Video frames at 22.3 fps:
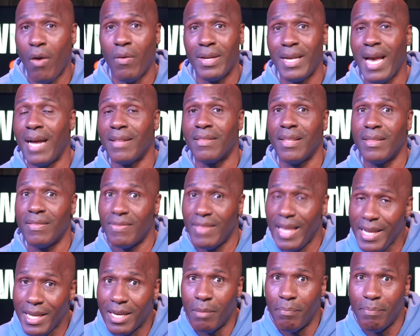got to
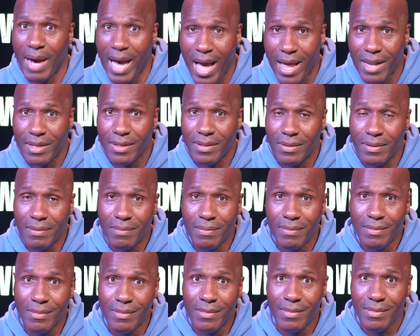think about.
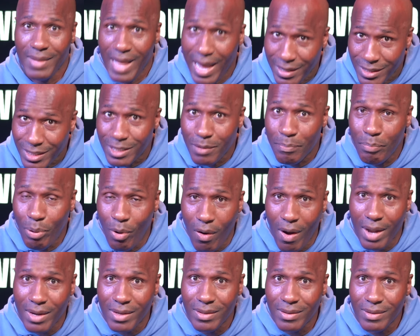That's the
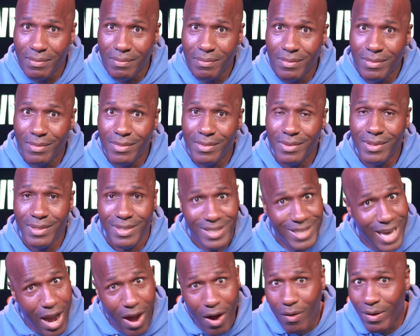part
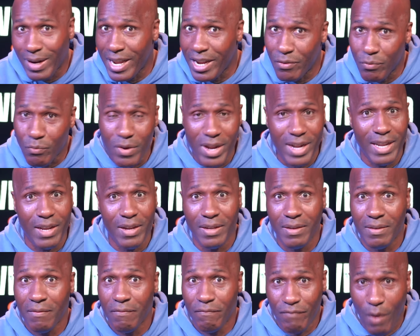y'all ain't really
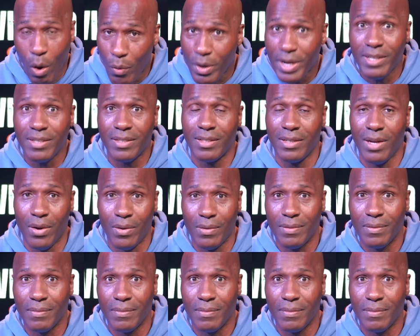focused on.